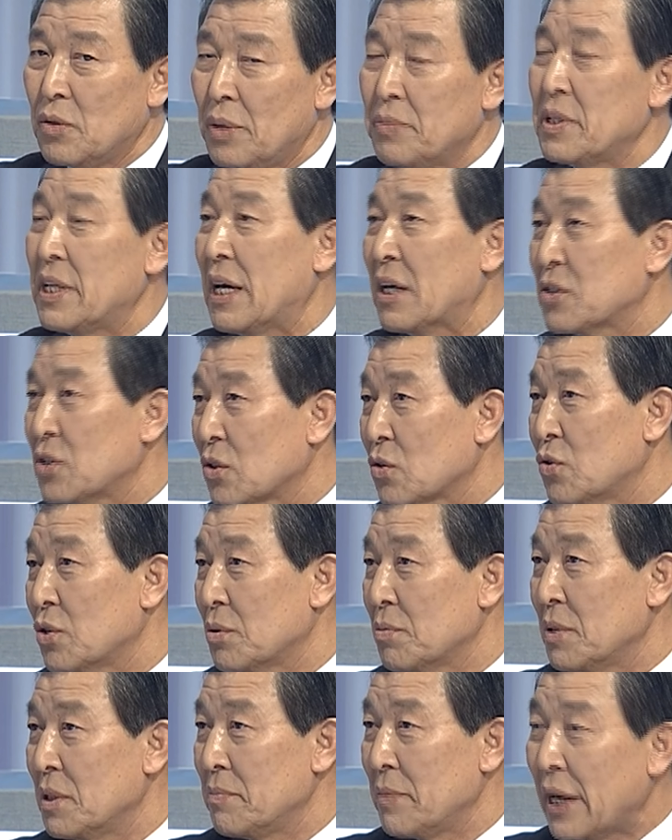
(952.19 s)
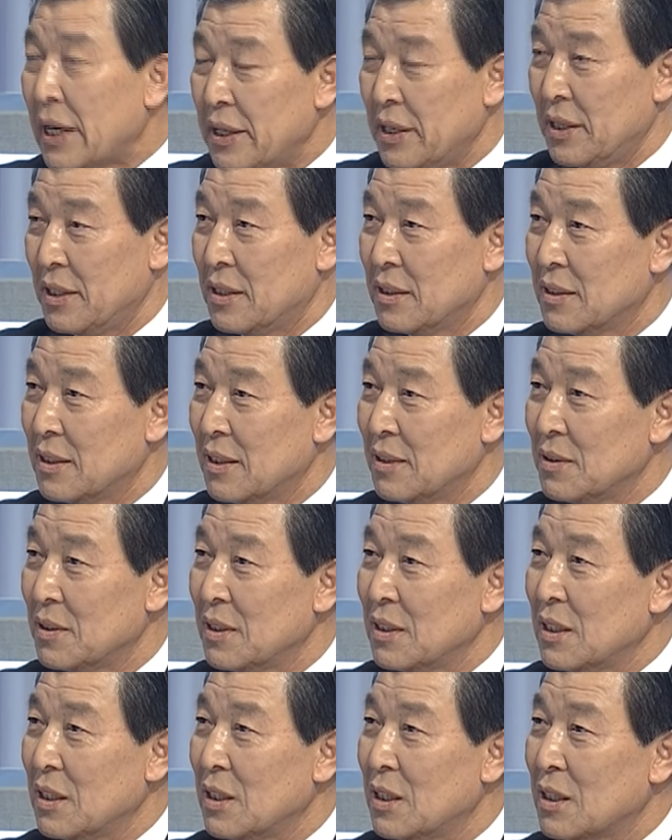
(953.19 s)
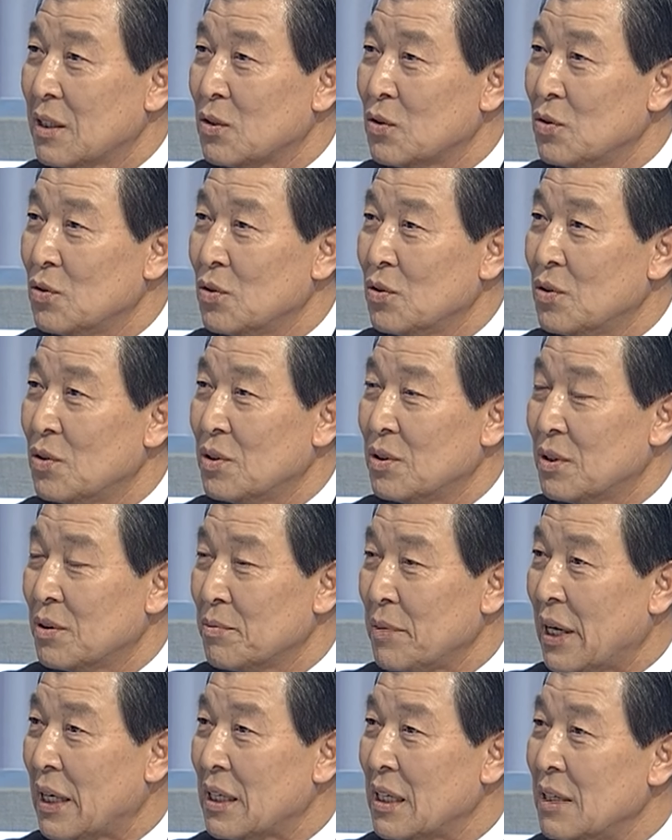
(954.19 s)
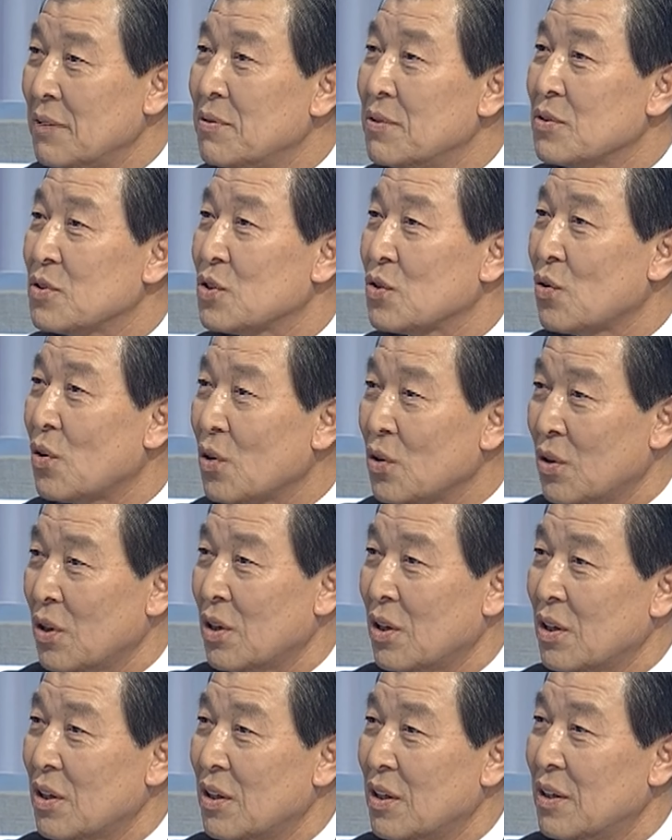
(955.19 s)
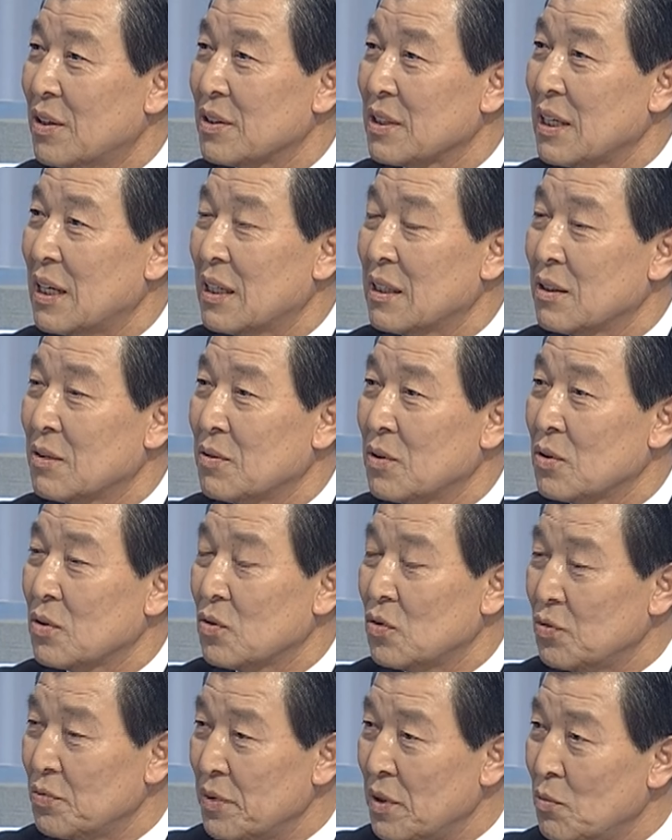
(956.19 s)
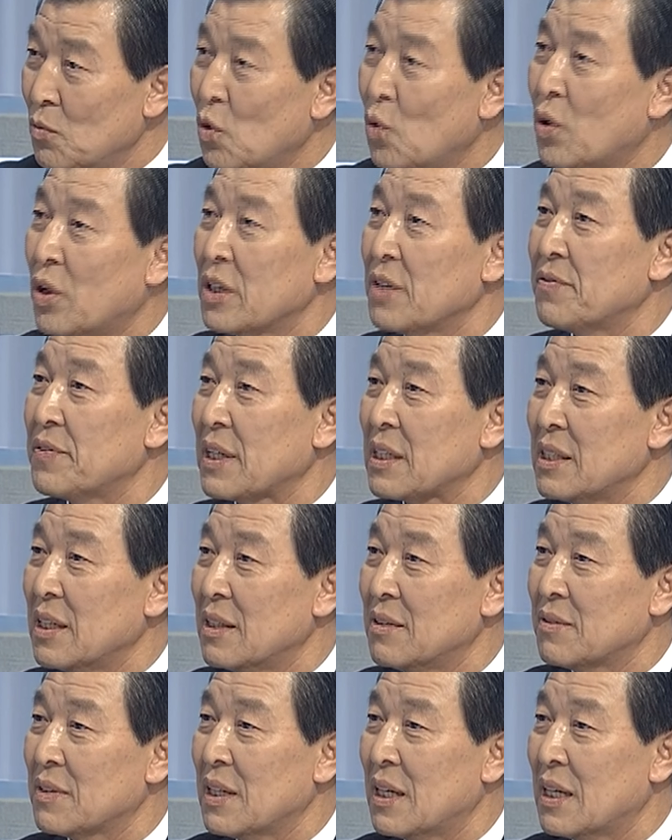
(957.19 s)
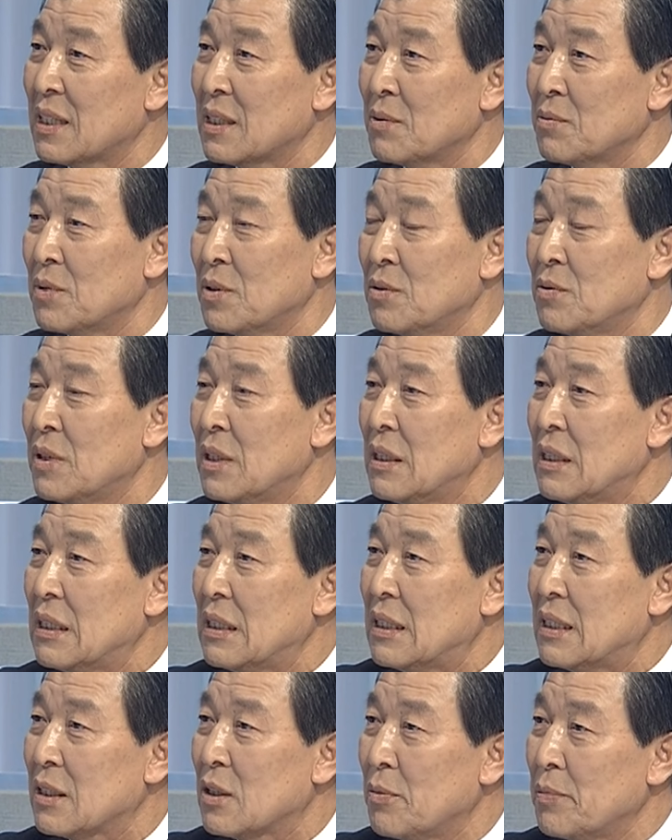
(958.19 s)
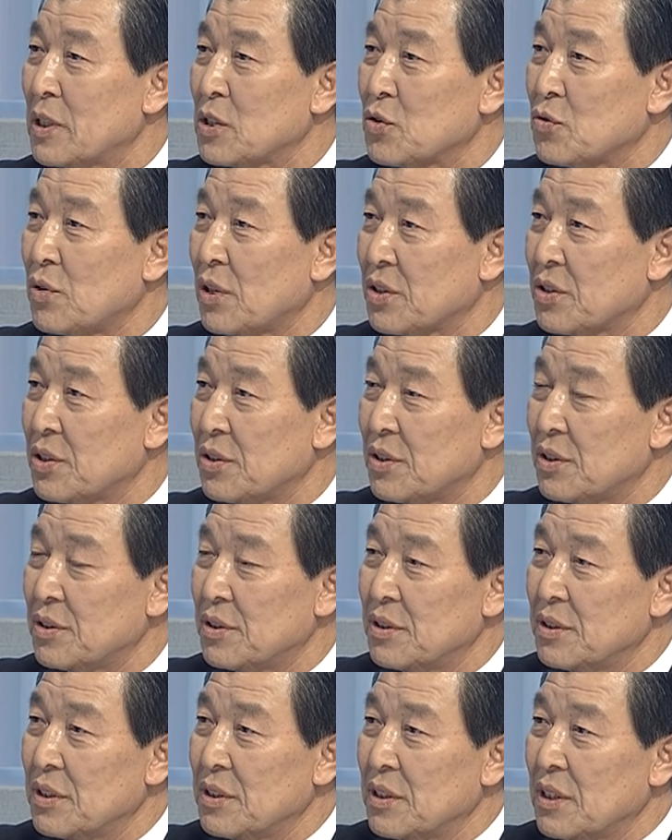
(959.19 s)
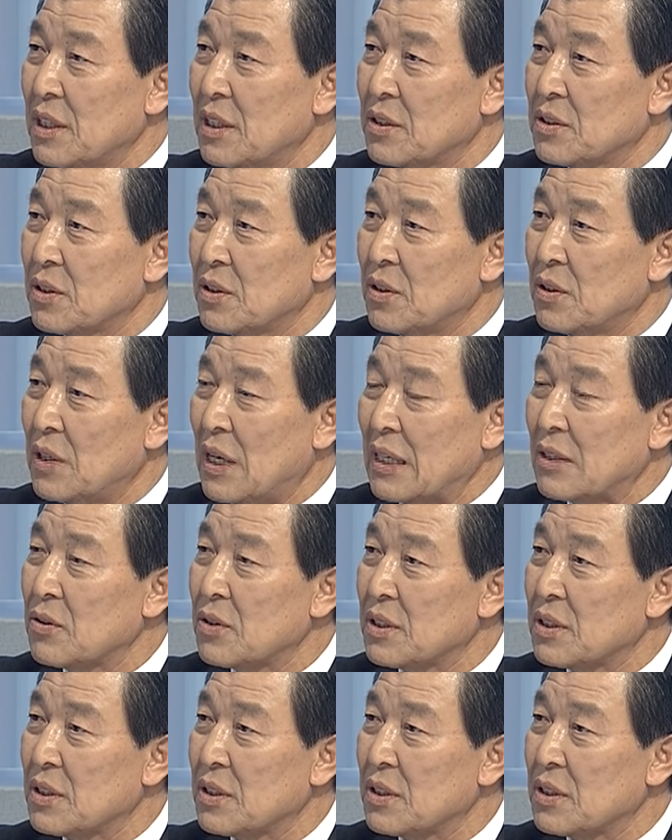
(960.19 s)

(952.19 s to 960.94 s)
action could be made to make even stronger, as kind of to be more effective kind of command structure. And so I don't